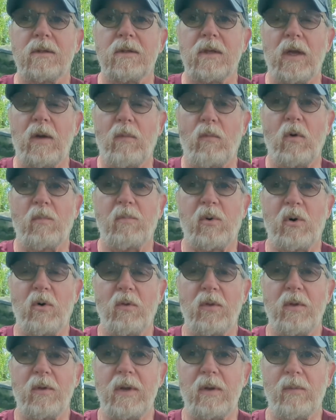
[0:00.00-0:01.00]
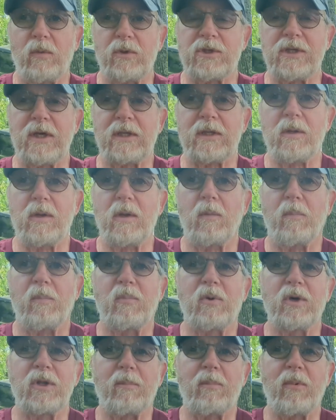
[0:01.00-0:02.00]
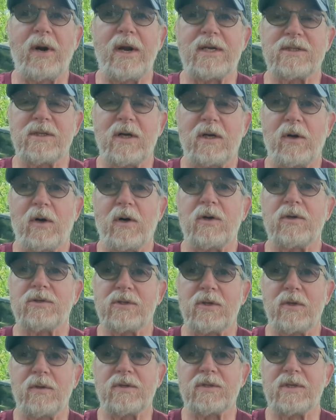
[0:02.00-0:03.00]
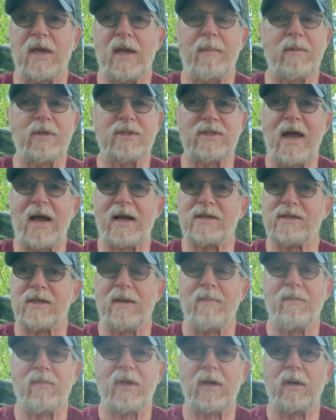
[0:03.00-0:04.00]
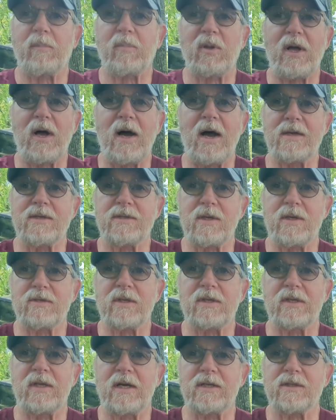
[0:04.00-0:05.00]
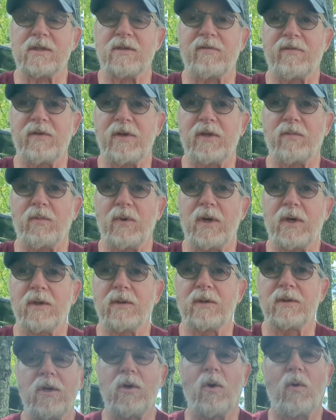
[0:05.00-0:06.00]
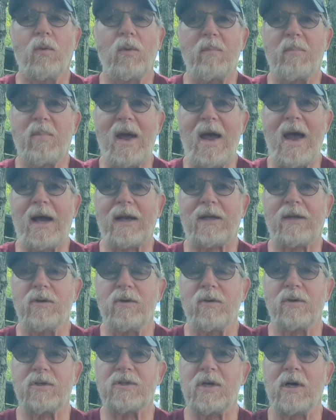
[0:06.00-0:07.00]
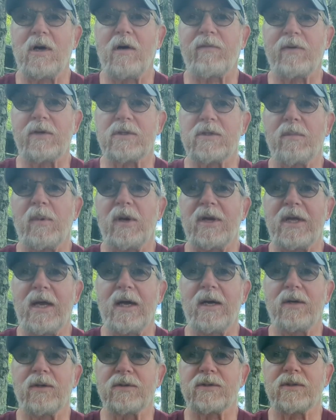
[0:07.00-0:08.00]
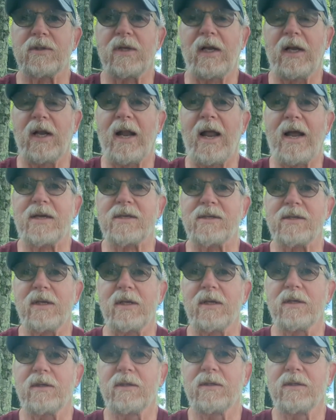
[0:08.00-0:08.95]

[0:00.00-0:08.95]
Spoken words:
it will put the brakes on also. The exact same thing applies as it does in a fifth wheel. You don't impact yourself or somebody else in an accident.